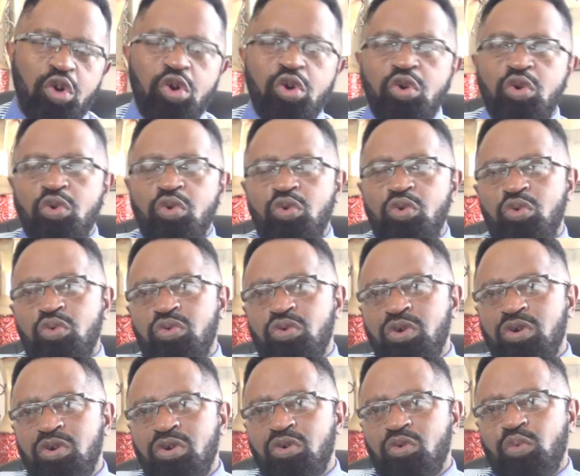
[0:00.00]
who
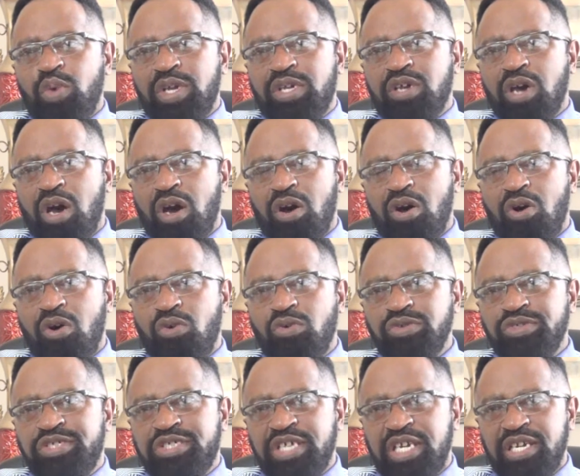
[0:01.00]
we call
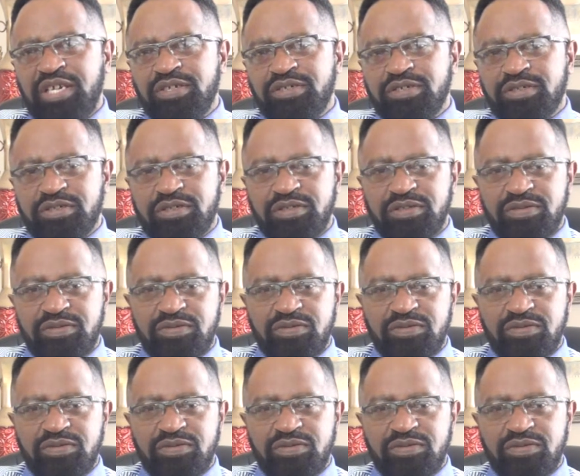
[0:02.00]
Jesus,